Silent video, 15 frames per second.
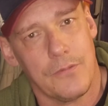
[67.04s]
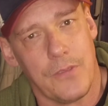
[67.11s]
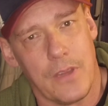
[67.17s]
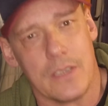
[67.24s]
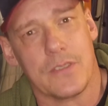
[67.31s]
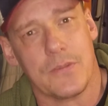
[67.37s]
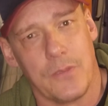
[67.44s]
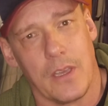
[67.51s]

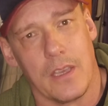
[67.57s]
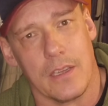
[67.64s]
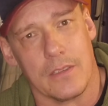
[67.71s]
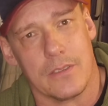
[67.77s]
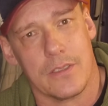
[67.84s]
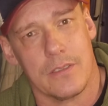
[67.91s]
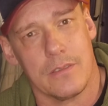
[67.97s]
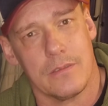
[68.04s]
Fist
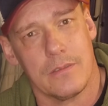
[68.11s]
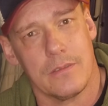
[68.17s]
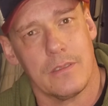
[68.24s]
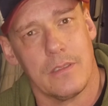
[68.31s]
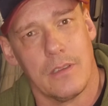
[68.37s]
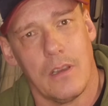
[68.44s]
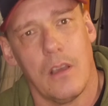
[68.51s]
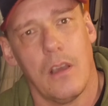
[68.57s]
fights
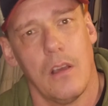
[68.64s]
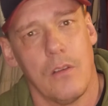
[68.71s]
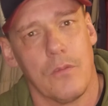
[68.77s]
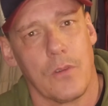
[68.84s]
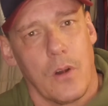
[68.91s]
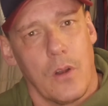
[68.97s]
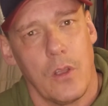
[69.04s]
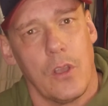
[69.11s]

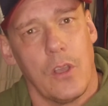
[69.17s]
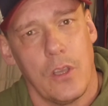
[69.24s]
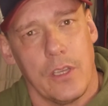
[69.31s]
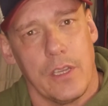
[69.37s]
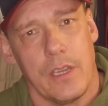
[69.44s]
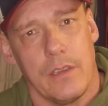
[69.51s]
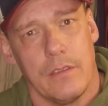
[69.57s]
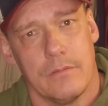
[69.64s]
over a
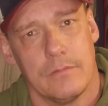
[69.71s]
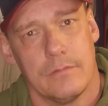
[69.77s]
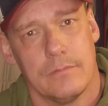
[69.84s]
hoodie.